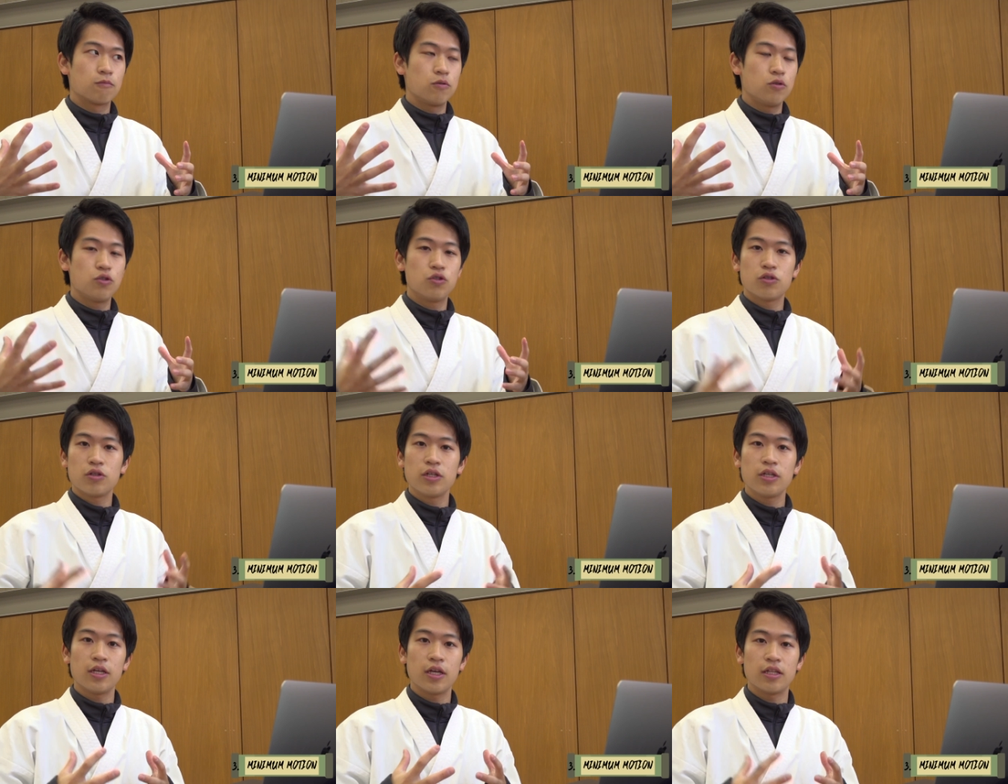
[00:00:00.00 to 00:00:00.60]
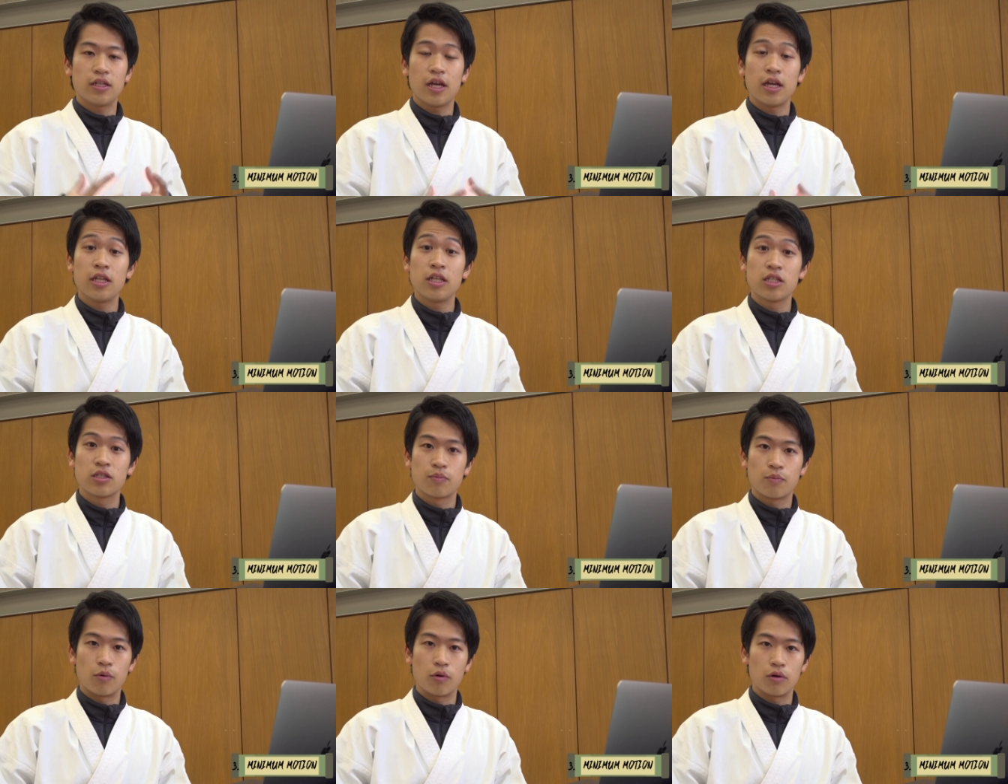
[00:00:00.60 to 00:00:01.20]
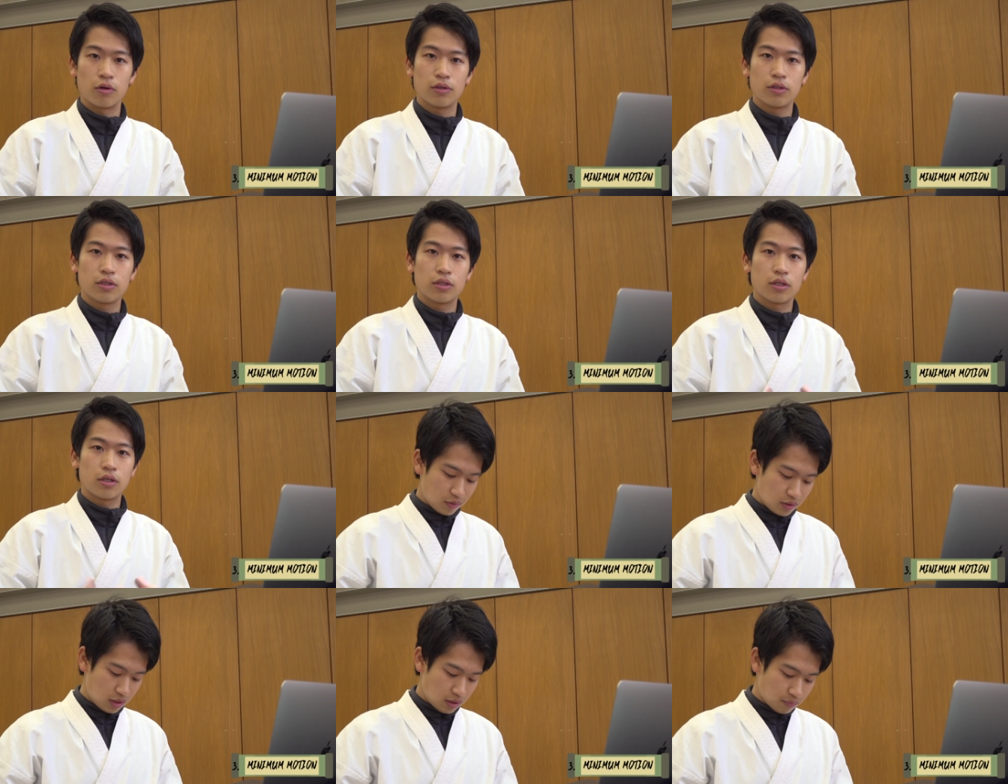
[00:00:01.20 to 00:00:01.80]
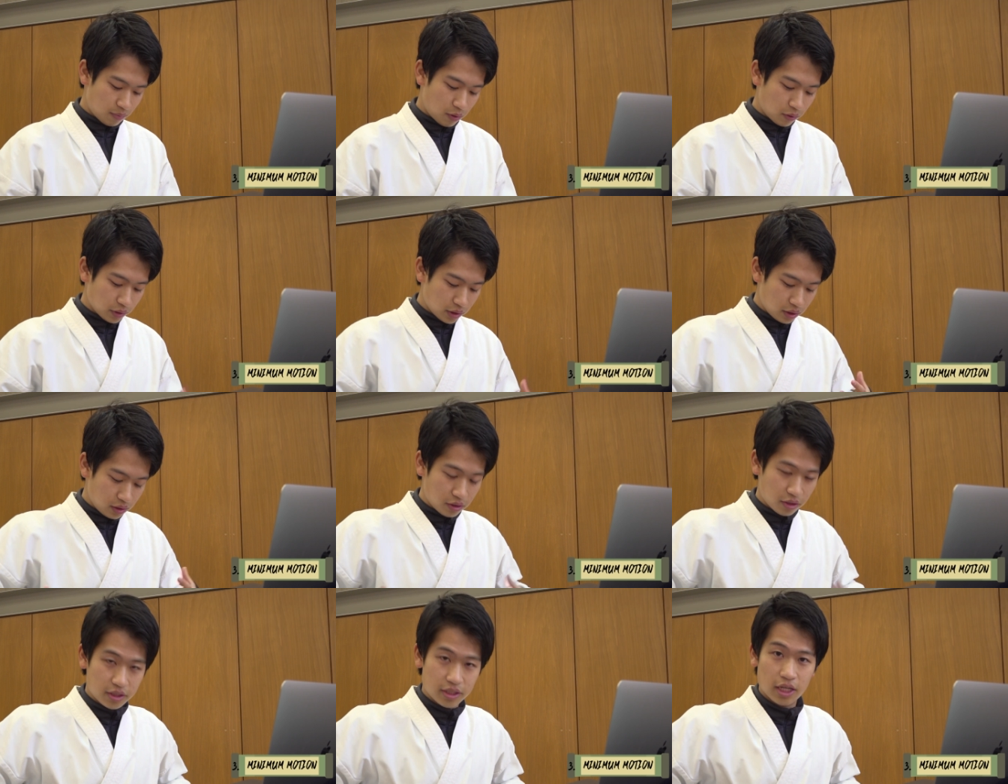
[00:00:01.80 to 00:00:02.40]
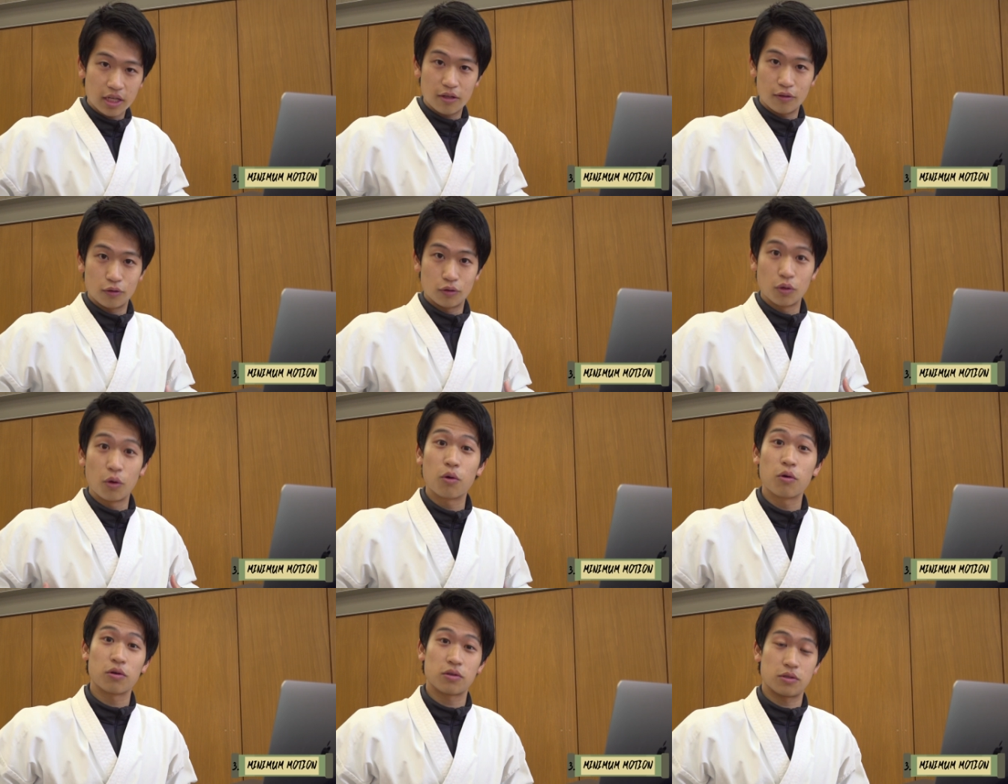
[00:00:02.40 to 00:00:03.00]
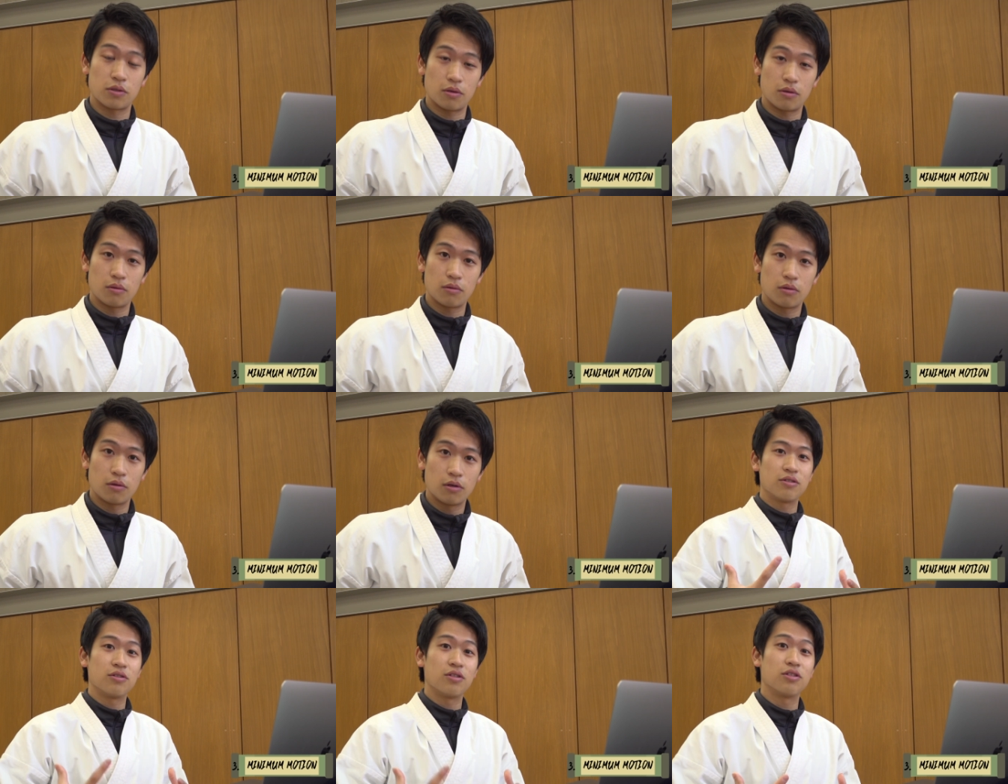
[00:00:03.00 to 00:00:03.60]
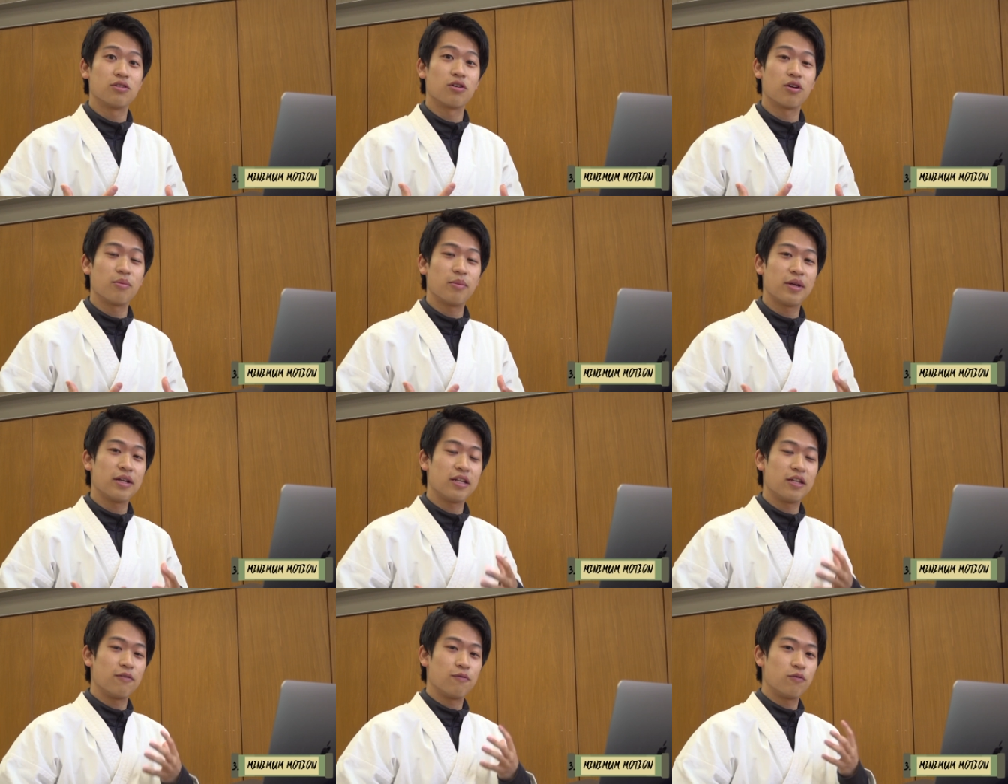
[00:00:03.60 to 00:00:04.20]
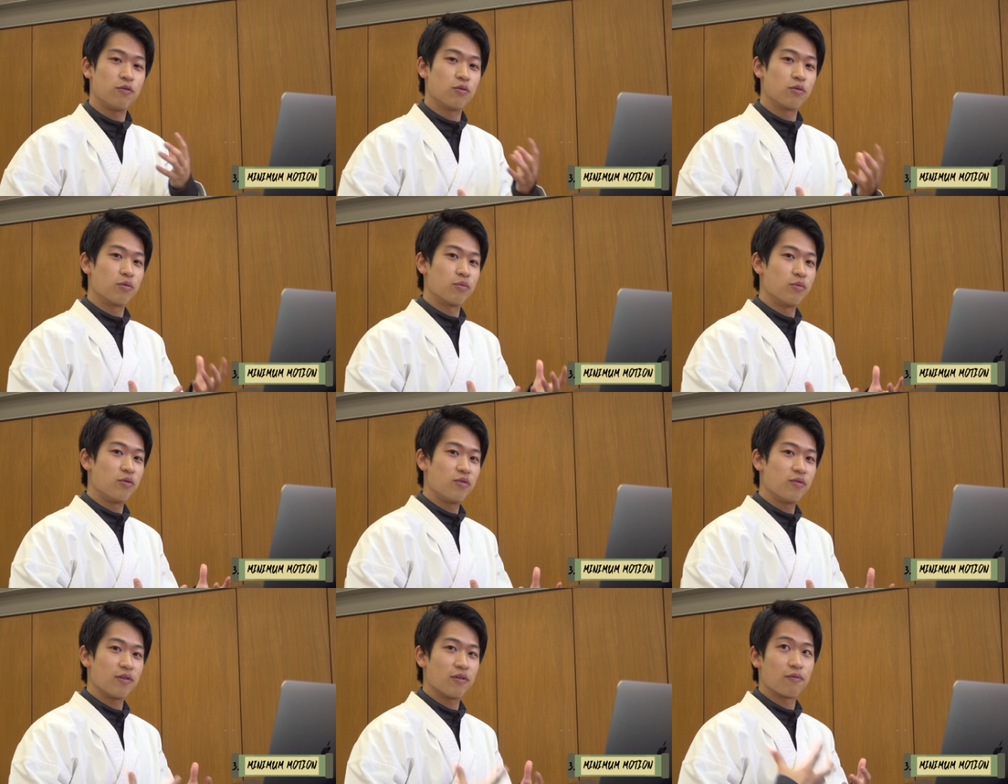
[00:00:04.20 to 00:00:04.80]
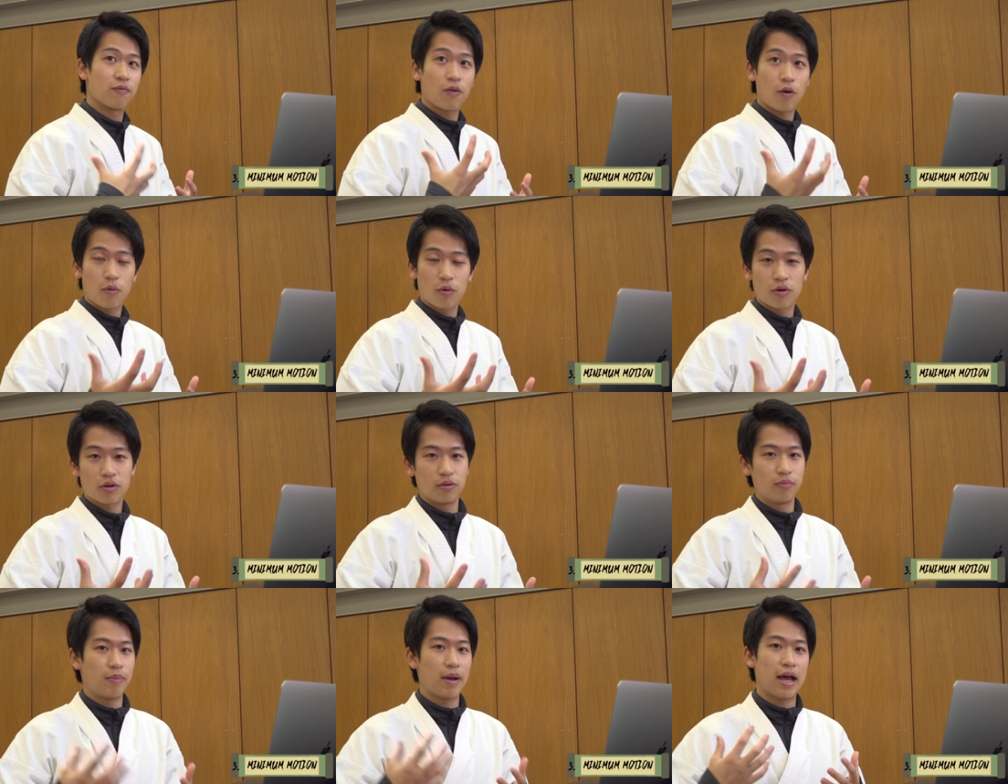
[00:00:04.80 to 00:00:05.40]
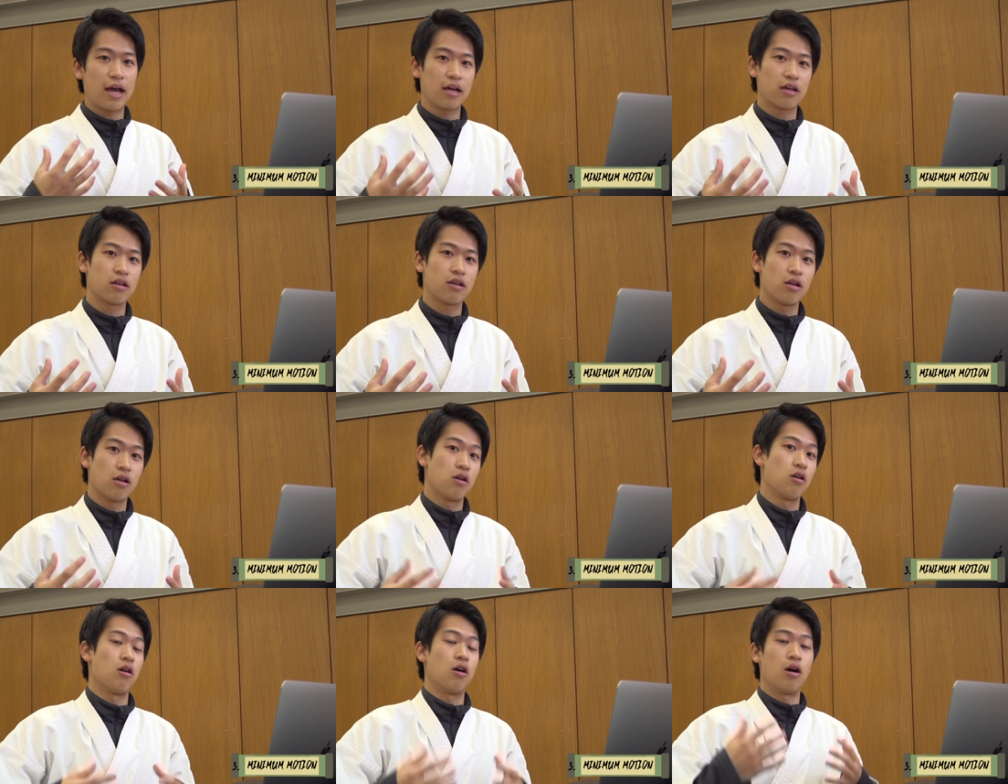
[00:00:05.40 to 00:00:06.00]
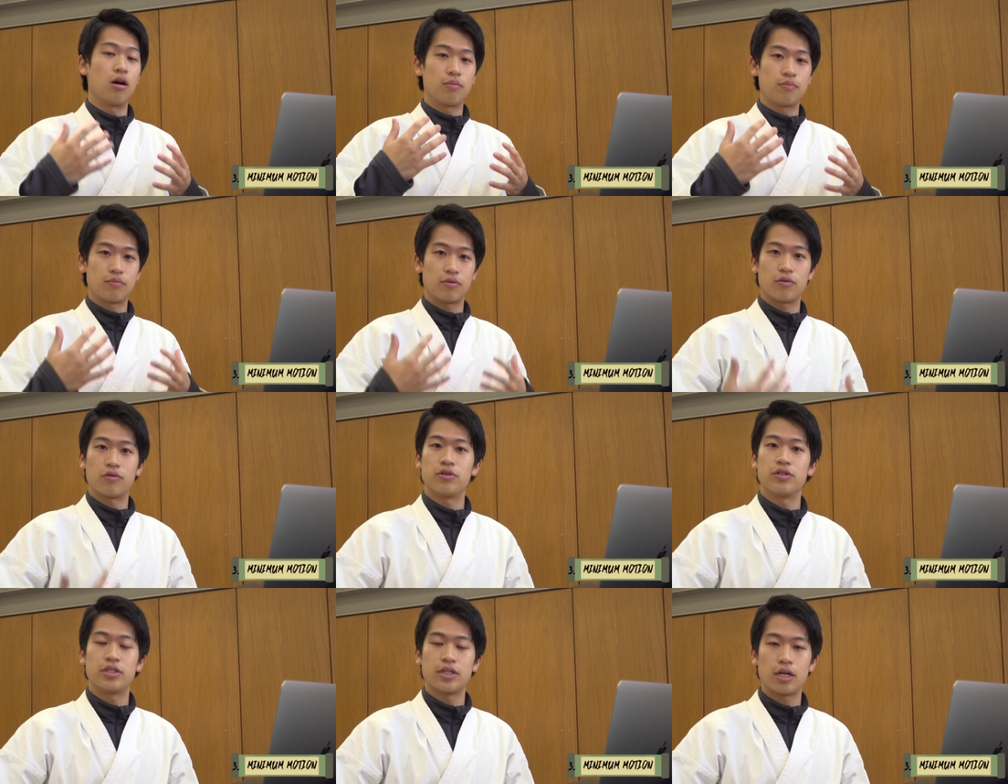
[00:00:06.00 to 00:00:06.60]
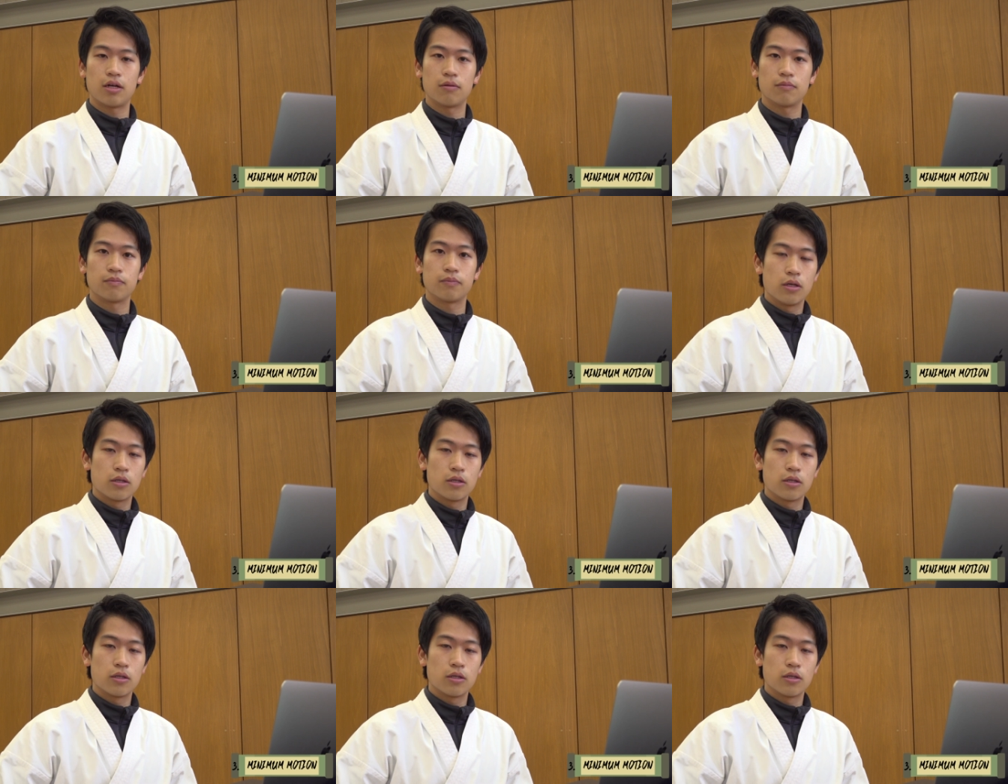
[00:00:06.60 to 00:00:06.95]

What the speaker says: Usually in any sport, the opponent looks at your torso to determine if you're moving forward, back, up, or down.